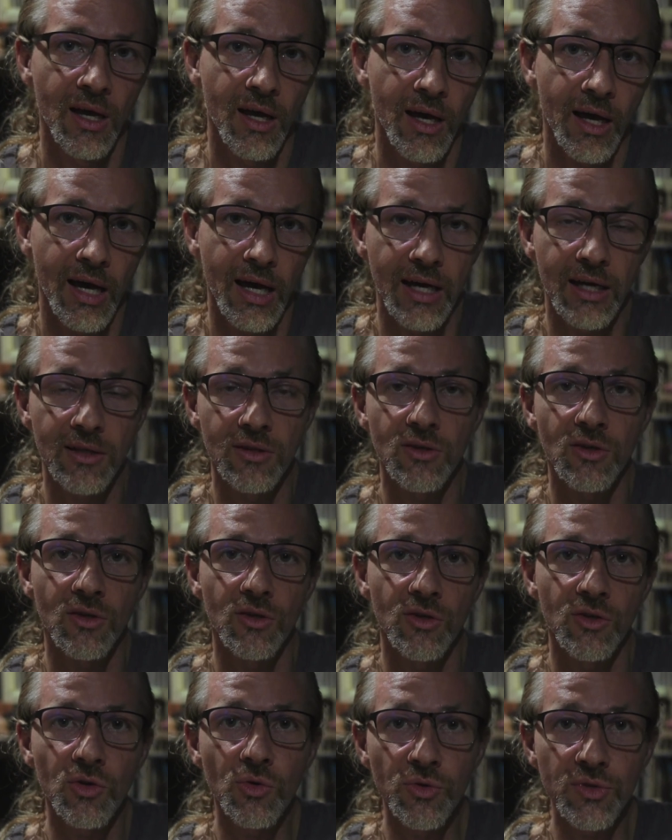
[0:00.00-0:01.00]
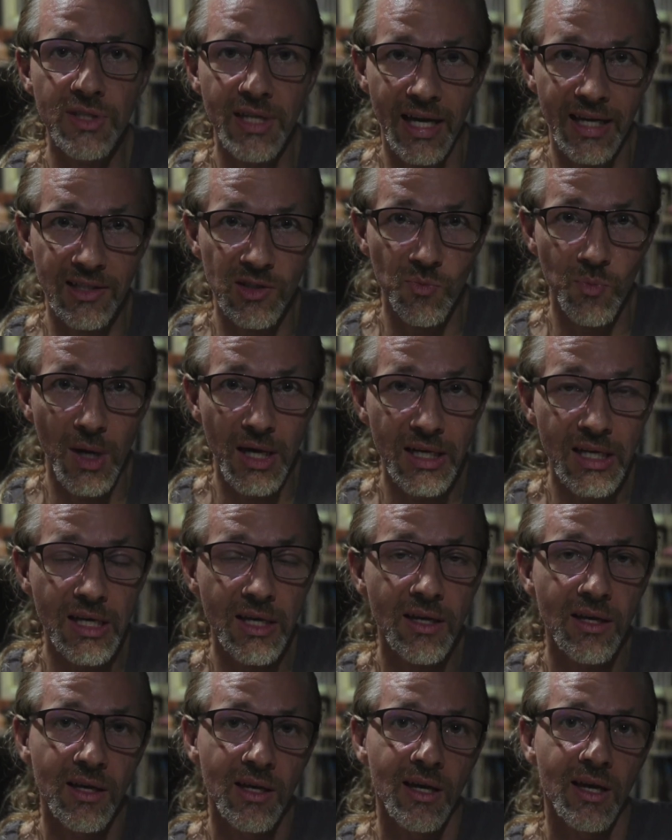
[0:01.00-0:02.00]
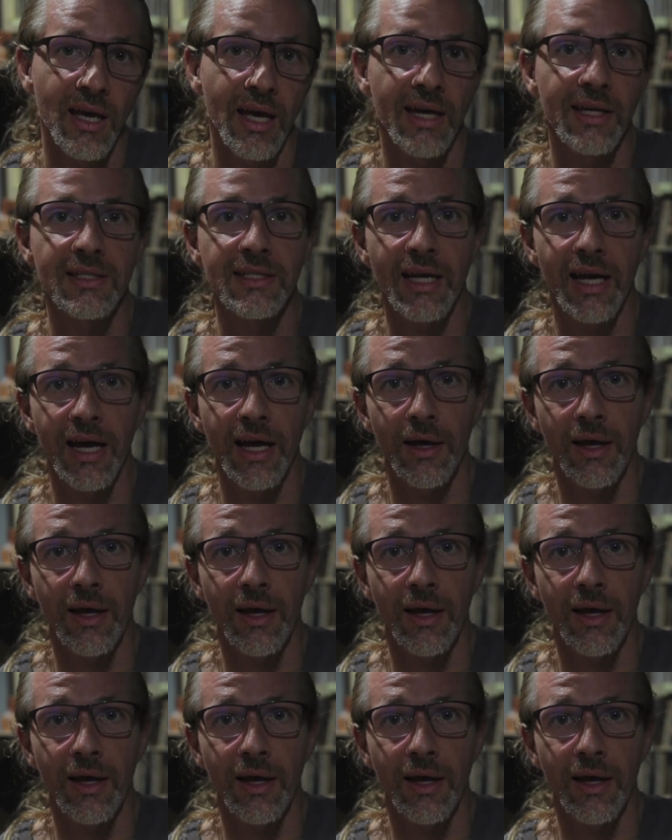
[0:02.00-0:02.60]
and used as many as I,